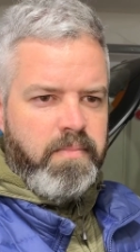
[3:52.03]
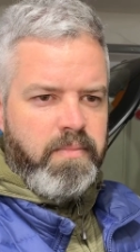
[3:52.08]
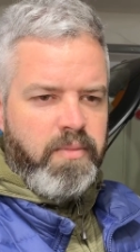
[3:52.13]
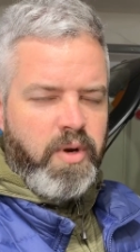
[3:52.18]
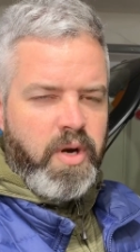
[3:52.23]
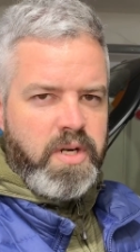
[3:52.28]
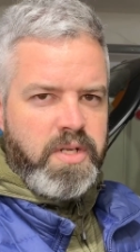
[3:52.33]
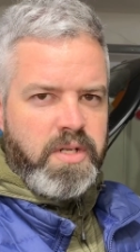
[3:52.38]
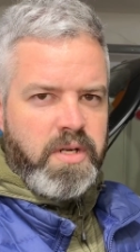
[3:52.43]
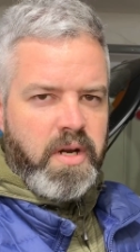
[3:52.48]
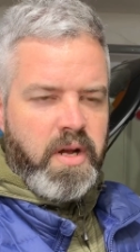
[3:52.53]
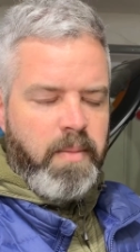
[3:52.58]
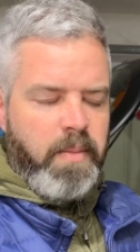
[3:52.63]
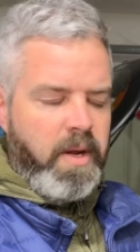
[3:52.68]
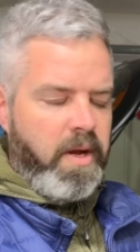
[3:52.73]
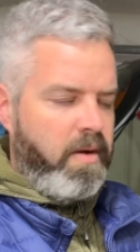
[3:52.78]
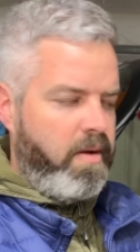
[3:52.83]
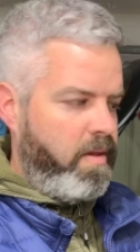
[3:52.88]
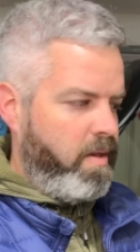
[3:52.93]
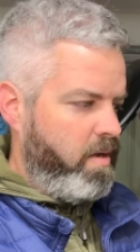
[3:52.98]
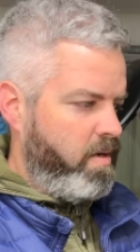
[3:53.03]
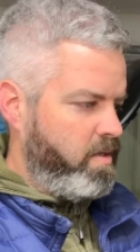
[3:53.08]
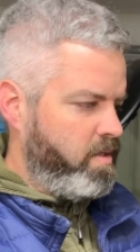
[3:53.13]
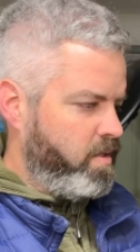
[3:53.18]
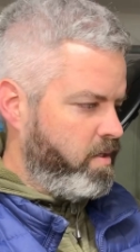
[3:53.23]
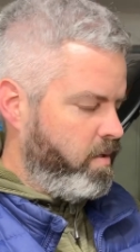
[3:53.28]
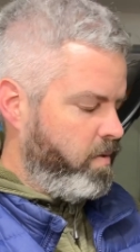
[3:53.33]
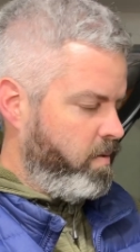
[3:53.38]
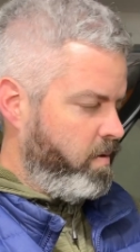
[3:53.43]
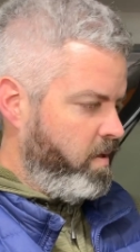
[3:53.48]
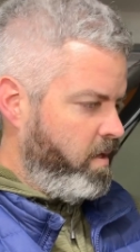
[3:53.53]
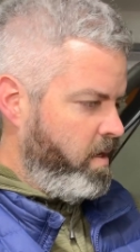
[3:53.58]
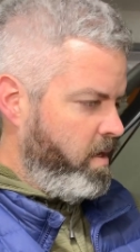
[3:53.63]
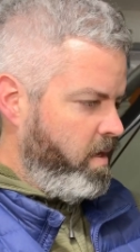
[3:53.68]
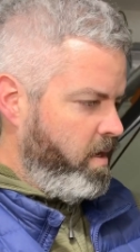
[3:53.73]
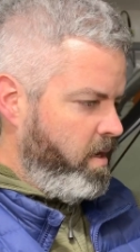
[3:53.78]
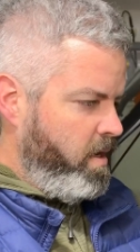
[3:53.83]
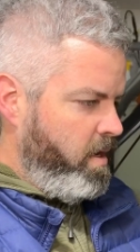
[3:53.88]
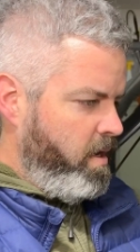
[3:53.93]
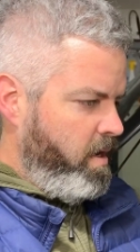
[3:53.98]
pressure coming out of there. So
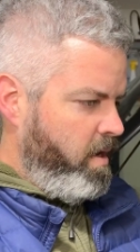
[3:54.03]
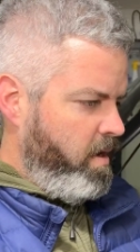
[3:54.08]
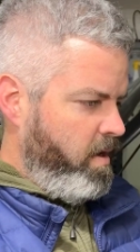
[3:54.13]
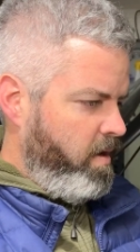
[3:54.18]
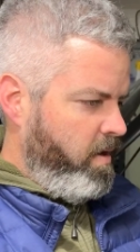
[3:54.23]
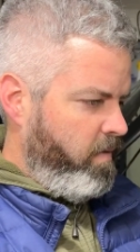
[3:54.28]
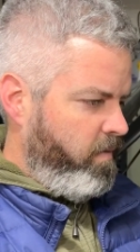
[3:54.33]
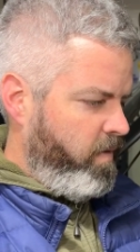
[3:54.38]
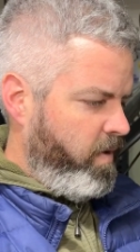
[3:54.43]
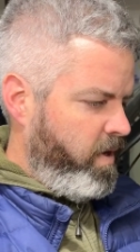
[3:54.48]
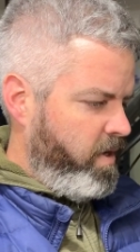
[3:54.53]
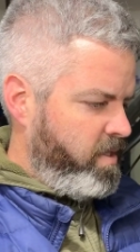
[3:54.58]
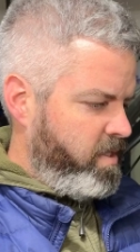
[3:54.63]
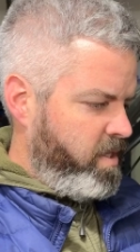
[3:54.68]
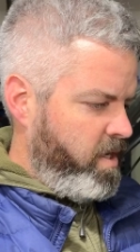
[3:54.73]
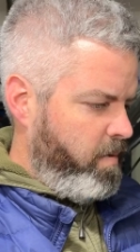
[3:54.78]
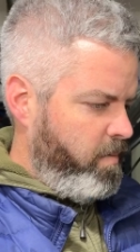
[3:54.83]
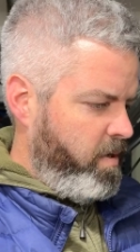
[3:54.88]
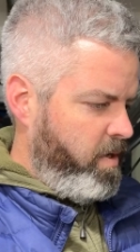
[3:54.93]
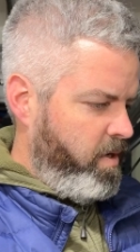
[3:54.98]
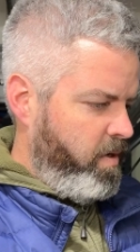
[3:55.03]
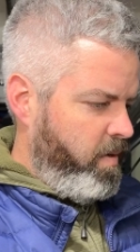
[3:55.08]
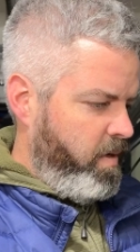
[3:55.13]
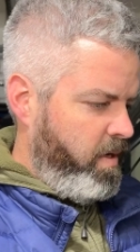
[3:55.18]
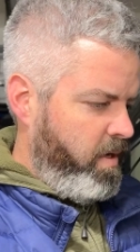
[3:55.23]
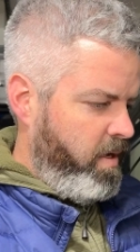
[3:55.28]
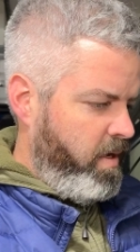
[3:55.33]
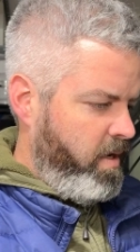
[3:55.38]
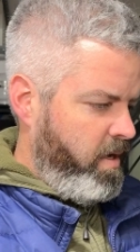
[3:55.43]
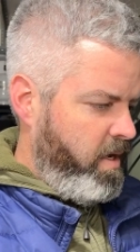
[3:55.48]
figure it's time to do it.